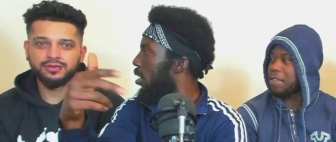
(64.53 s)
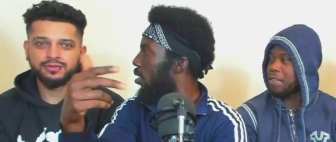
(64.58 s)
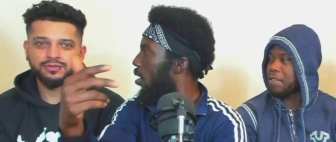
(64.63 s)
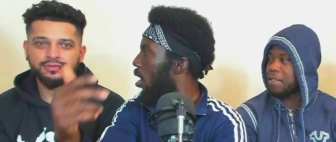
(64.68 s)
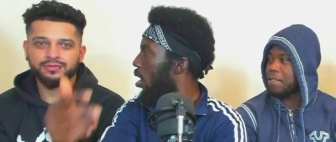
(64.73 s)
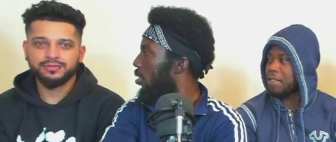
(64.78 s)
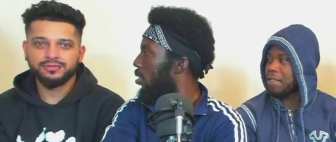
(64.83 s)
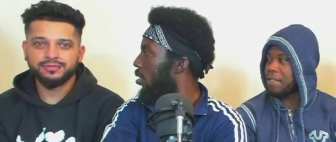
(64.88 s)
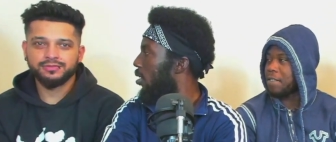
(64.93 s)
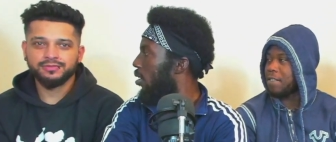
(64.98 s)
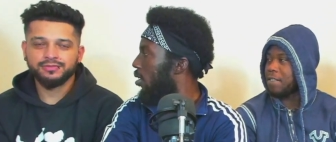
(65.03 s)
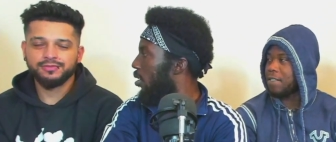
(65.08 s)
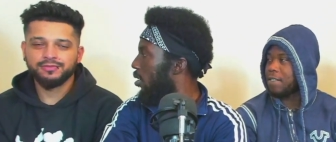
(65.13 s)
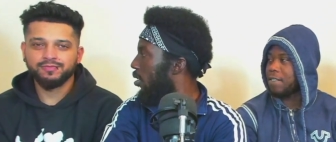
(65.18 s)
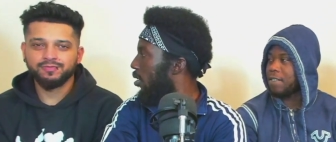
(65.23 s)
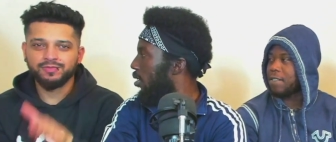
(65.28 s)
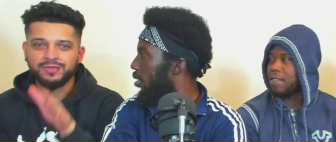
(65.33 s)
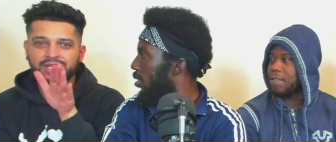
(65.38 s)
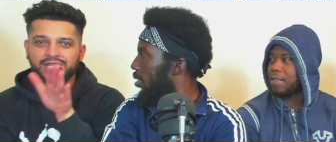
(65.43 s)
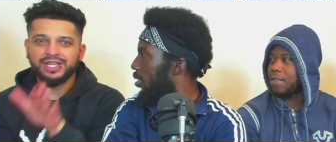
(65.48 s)
Speaker 1: and Arthur.
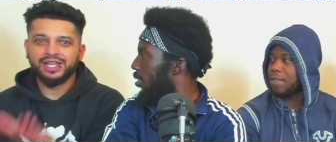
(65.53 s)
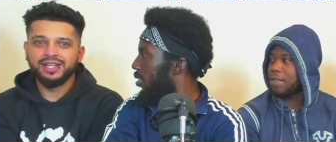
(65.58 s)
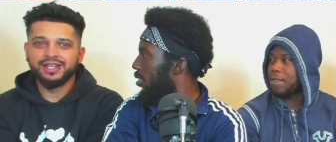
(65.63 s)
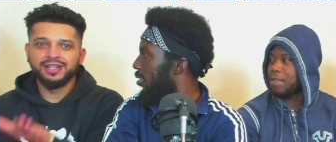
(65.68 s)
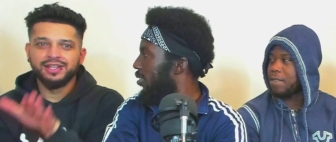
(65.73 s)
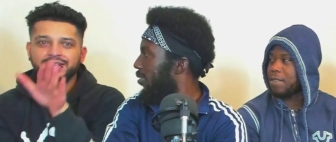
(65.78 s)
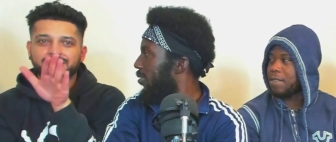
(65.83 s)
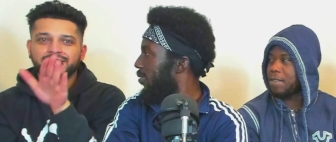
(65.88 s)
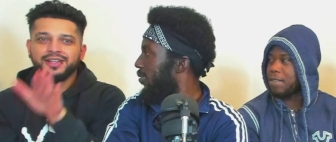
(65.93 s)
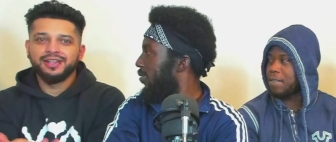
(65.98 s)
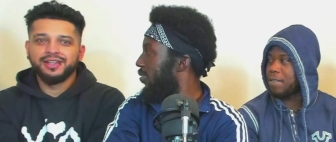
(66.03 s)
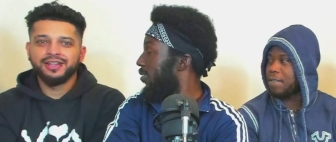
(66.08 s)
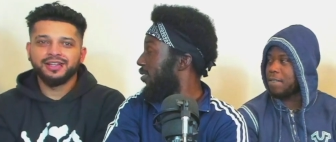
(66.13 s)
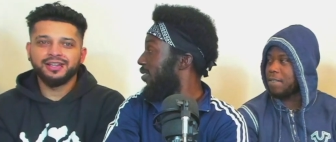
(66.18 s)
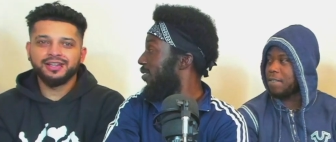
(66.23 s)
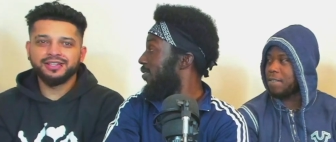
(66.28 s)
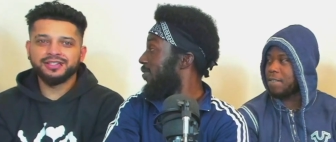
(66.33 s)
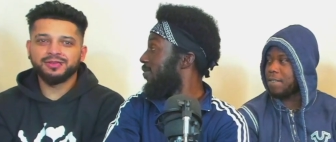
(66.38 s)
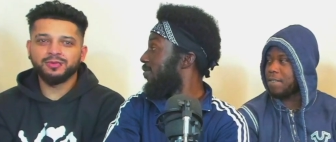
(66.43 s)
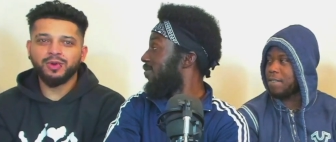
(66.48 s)

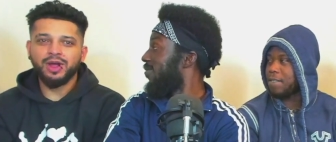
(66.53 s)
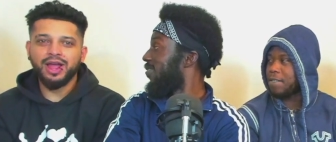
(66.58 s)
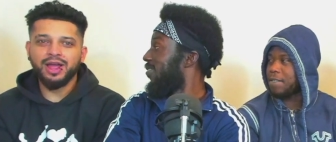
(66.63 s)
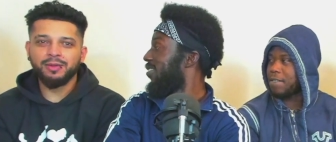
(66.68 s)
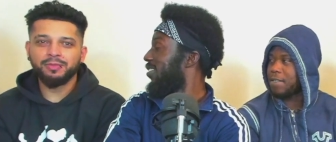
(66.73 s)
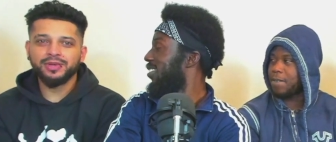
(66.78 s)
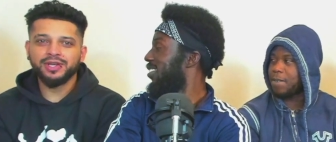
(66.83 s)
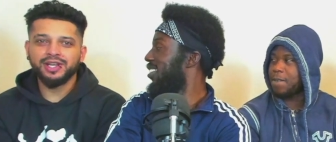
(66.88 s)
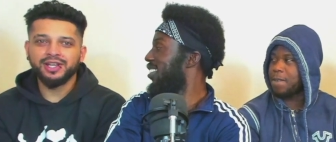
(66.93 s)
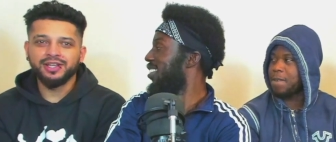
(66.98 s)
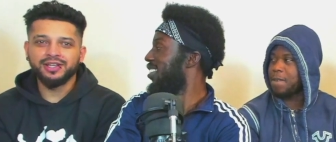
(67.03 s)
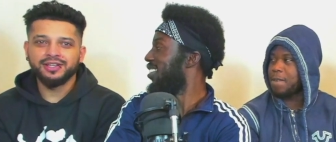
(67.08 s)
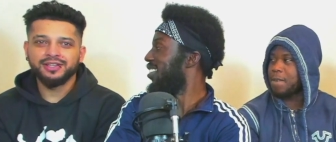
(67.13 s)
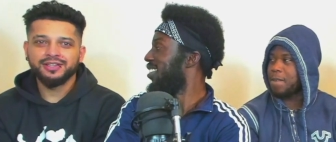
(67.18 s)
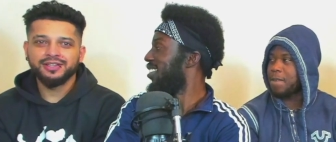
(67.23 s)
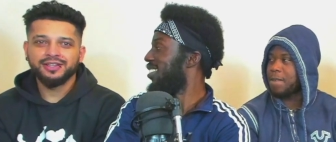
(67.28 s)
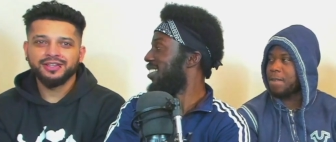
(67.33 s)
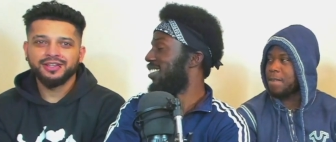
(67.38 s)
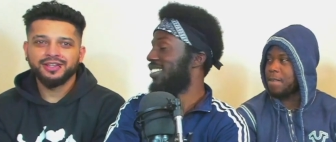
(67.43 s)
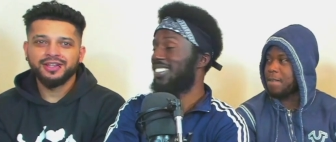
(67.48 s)
Listen, what happened here?
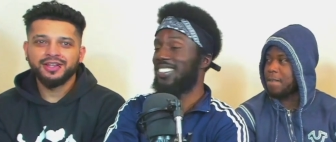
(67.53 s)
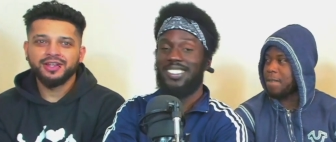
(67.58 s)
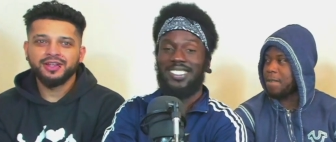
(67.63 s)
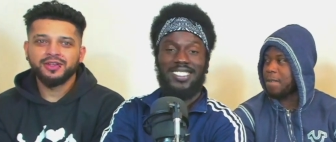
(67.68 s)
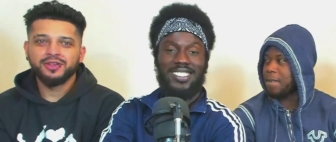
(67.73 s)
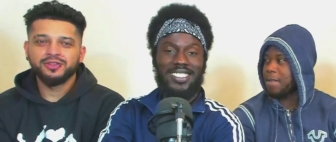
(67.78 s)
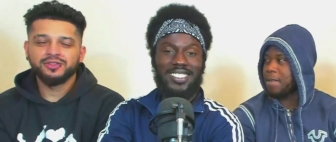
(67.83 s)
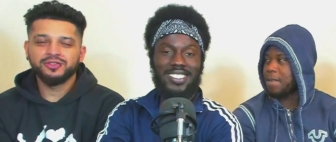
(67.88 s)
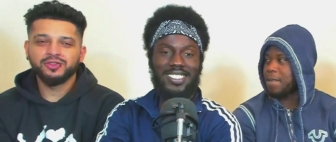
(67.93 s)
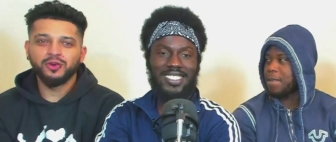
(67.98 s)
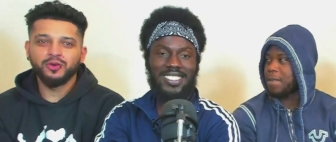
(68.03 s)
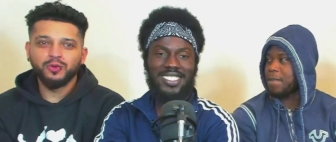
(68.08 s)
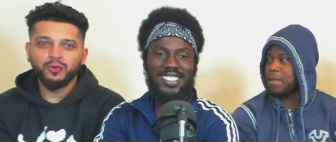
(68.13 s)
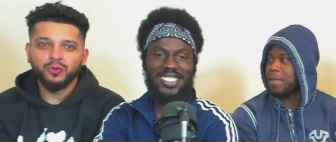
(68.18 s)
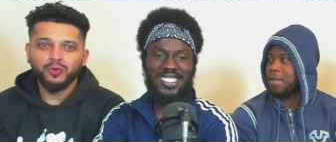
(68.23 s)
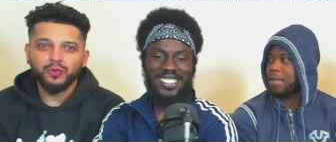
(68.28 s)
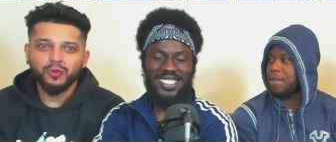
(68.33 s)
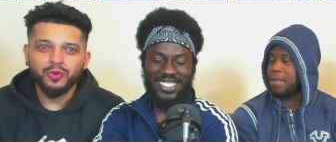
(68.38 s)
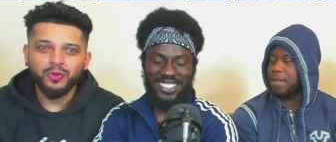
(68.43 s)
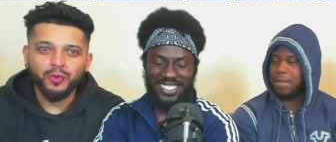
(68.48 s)
So
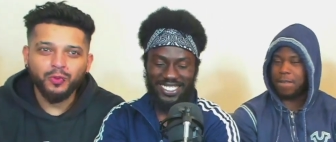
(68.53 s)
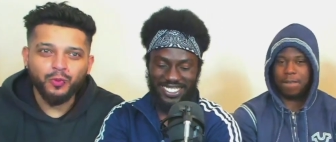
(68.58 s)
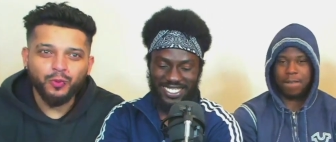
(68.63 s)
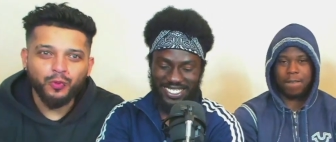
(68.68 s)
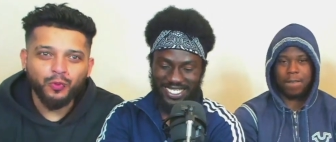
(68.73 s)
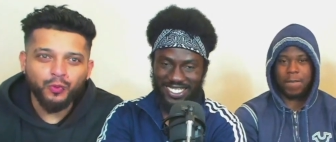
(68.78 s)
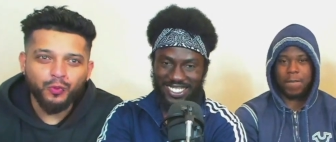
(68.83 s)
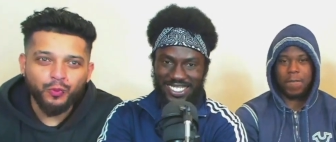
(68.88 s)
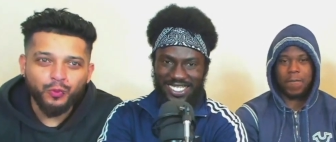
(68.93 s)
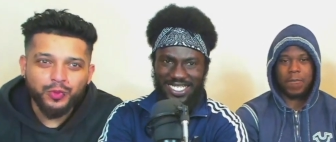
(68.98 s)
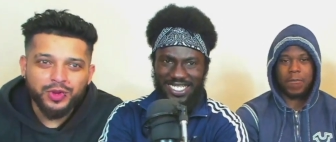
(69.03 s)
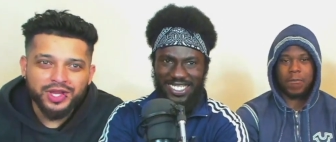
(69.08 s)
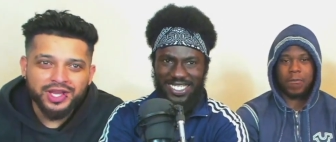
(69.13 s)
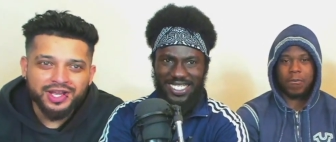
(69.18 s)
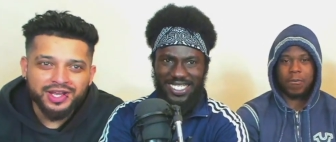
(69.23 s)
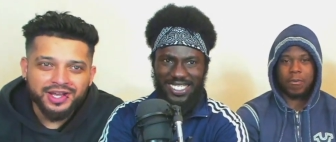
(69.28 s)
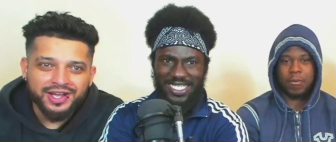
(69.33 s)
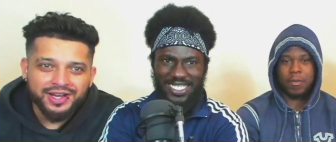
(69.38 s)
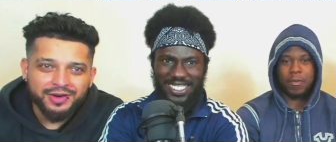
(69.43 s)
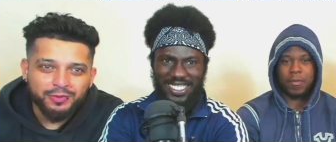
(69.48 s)

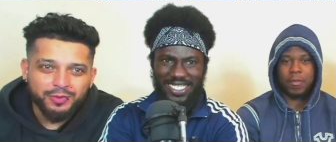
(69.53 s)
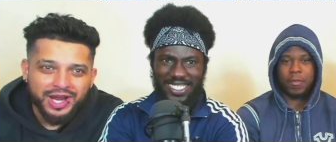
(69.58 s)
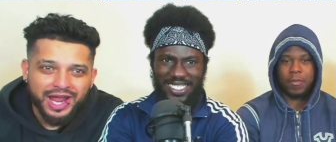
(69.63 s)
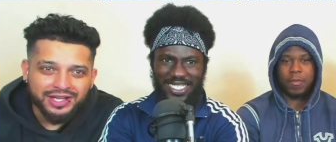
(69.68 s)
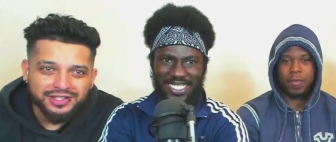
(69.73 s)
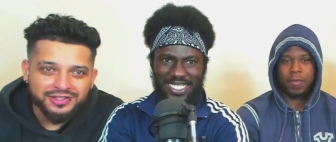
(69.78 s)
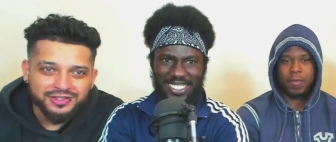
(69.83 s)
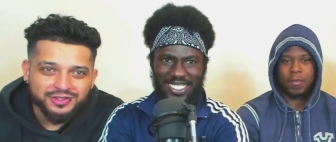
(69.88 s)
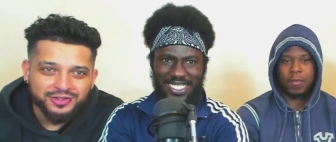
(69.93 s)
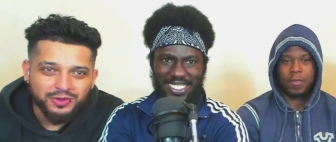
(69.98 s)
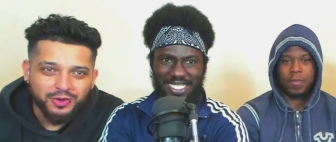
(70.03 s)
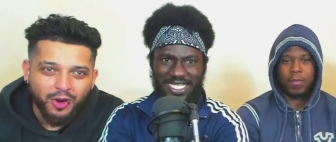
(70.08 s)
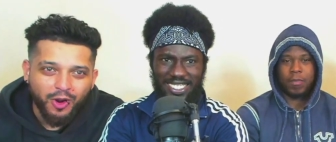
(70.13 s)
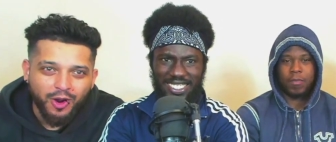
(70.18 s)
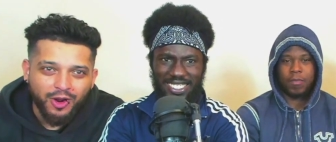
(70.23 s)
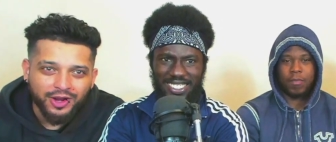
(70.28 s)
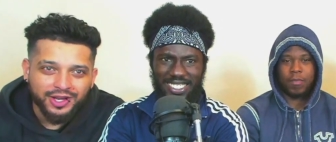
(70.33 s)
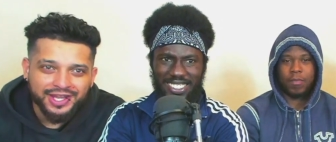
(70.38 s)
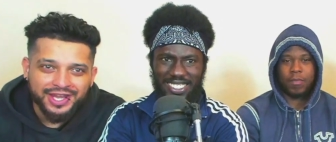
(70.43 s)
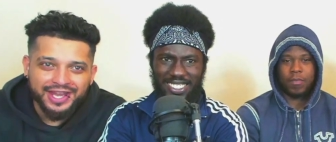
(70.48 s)
we're reacting to
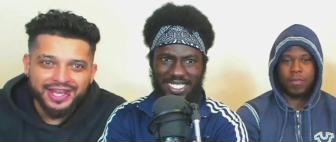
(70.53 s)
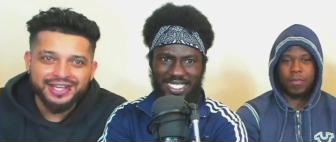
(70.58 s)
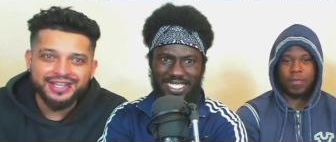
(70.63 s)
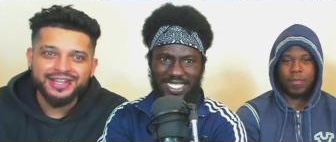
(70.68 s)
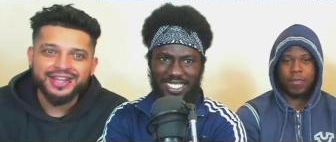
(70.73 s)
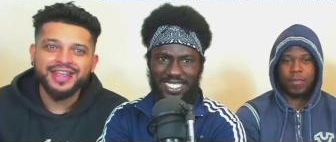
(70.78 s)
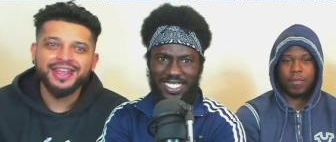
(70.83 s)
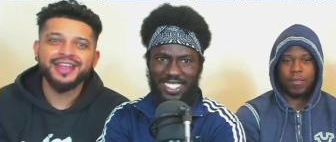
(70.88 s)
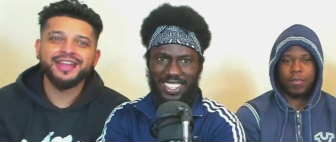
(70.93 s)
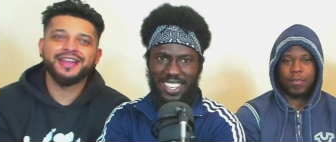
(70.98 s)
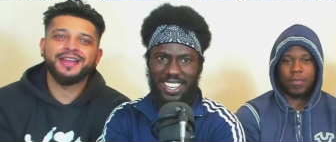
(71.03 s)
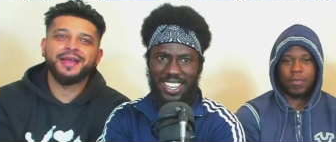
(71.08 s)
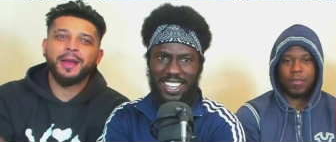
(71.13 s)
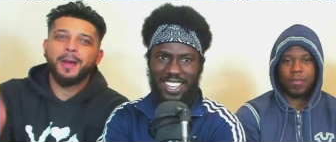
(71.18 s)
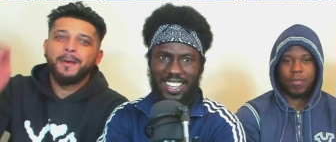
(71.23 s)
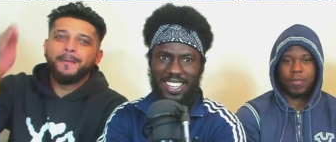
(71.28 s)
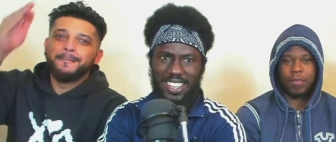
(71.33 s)
Hot Kid, yeah,